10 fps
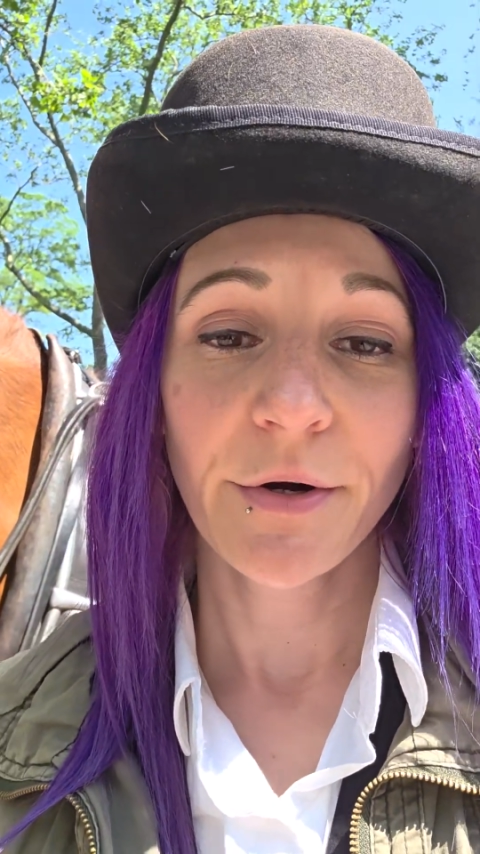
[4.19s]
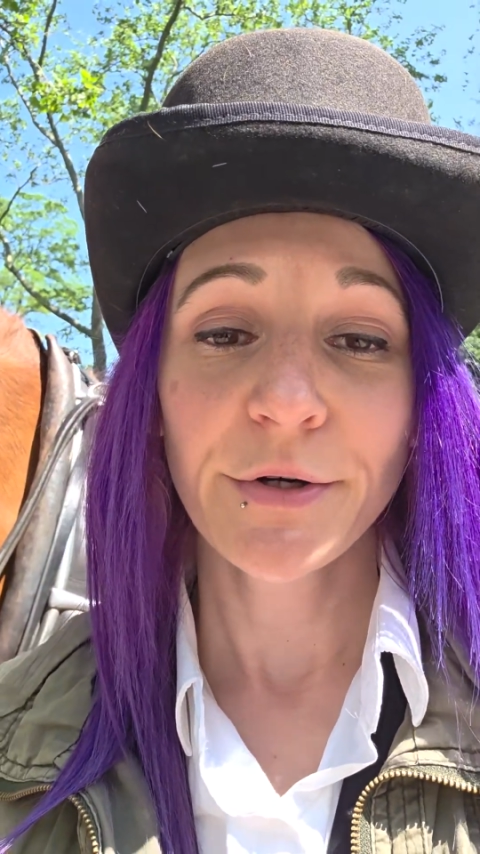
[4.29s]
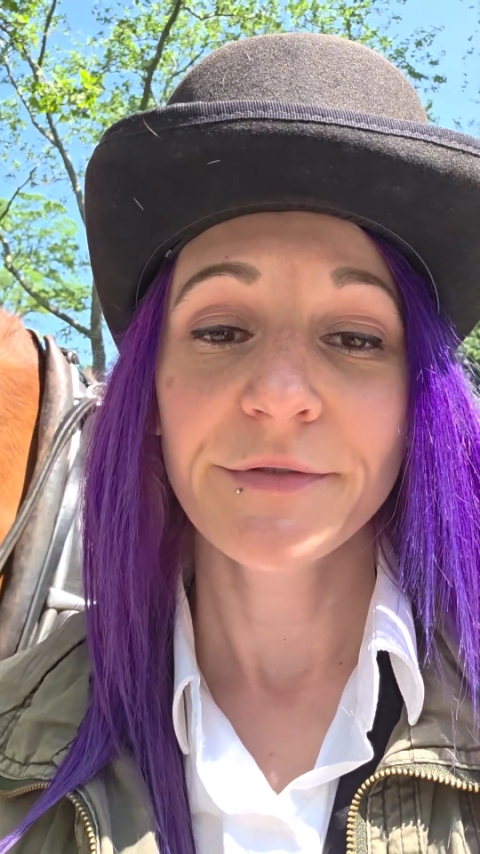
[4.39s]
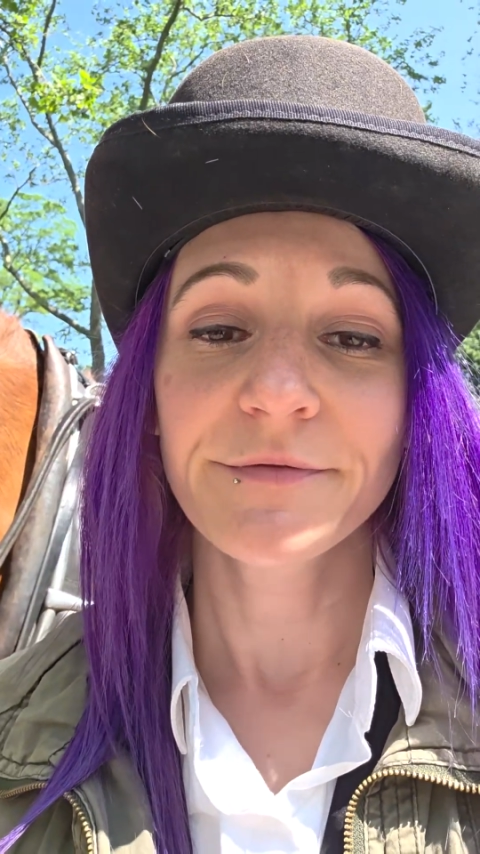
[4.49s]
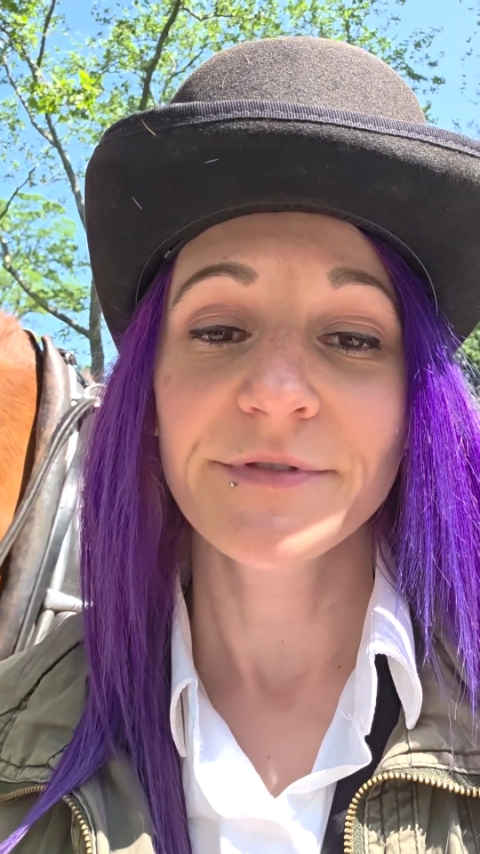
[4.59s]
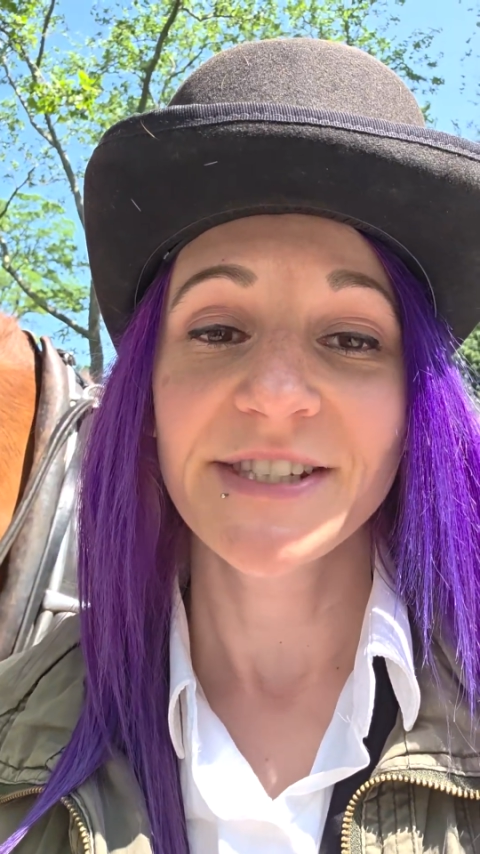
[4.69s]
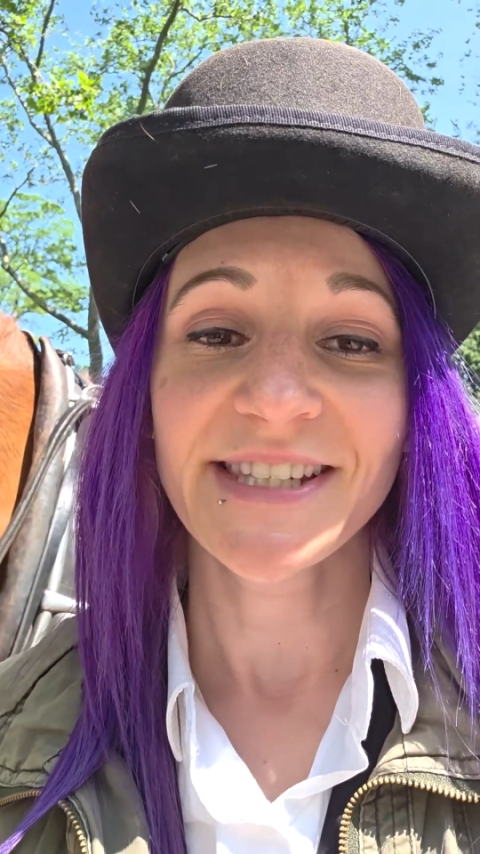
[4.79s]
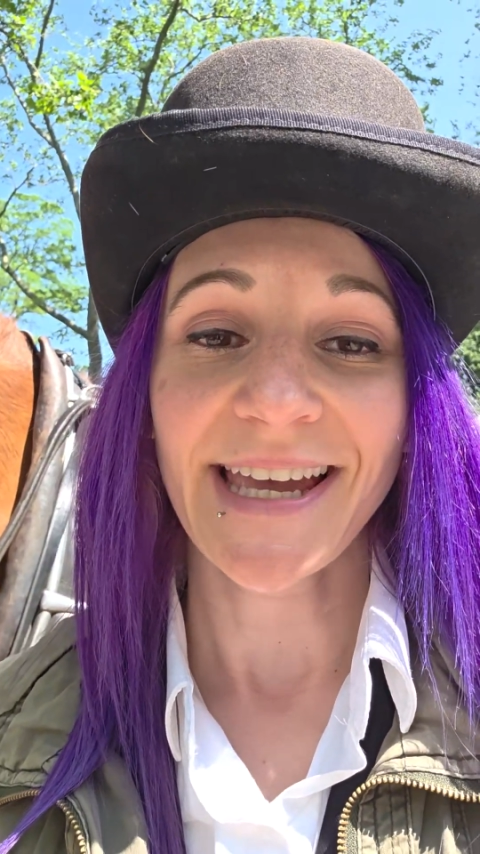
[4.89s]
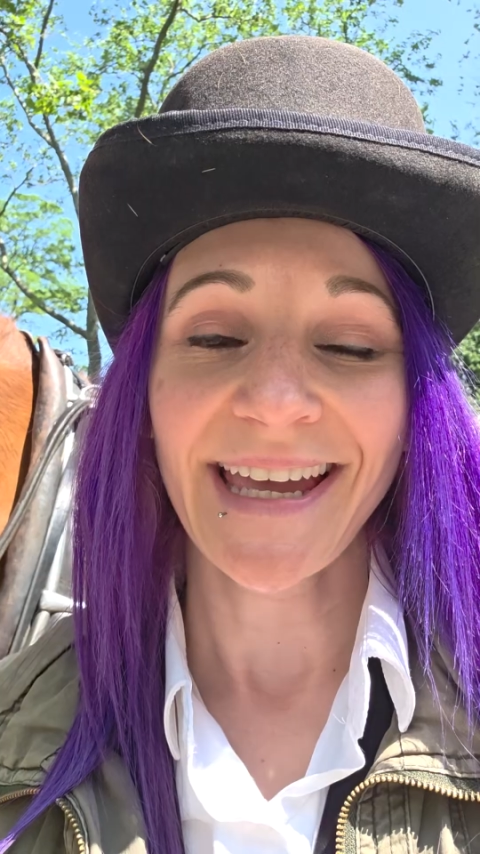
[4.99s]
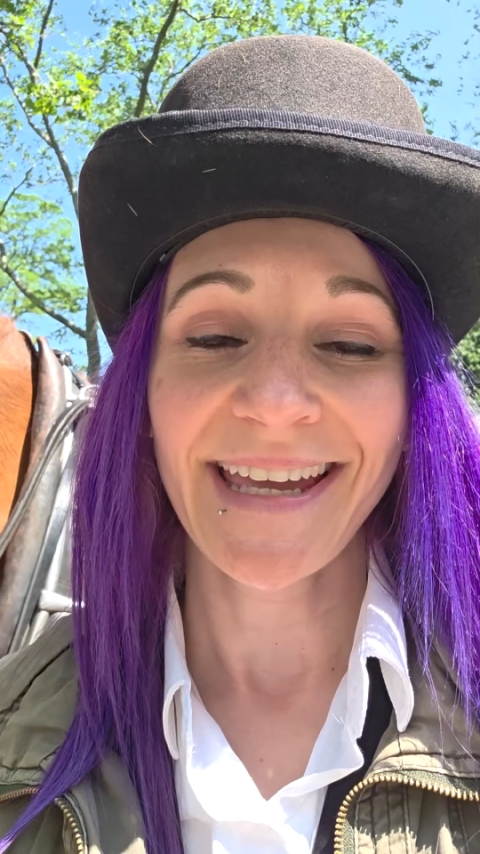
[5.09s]

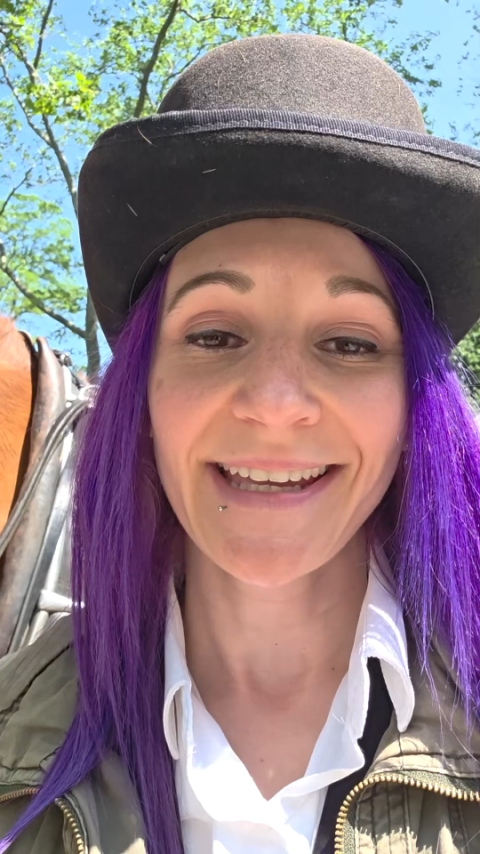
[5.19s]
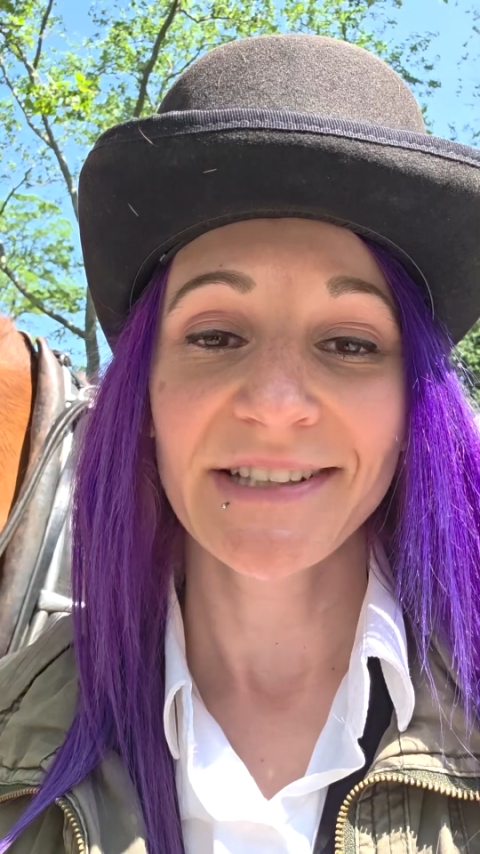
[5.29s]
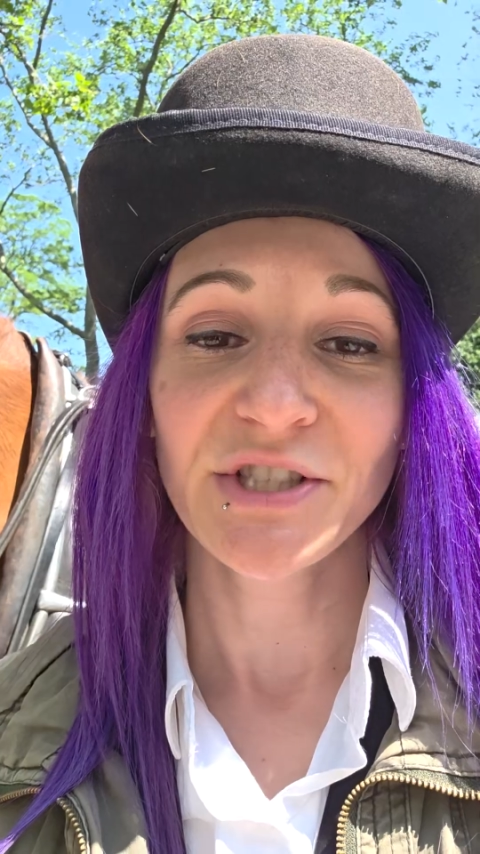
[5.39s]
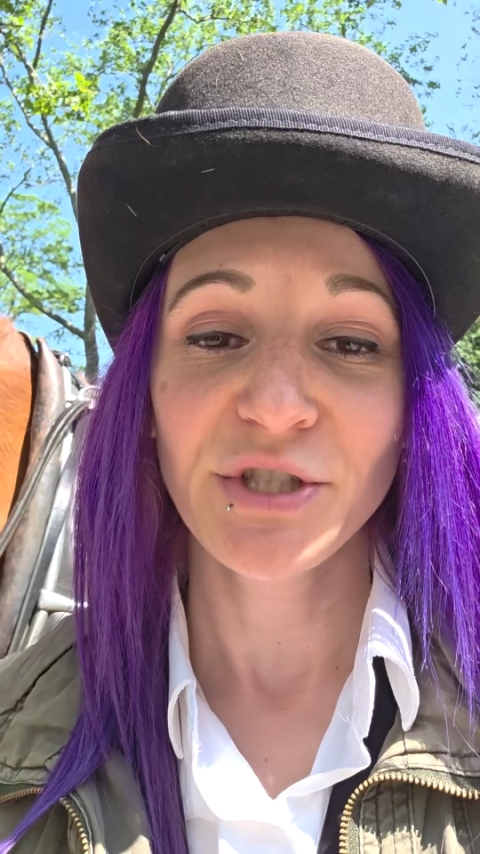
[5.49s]
hooves and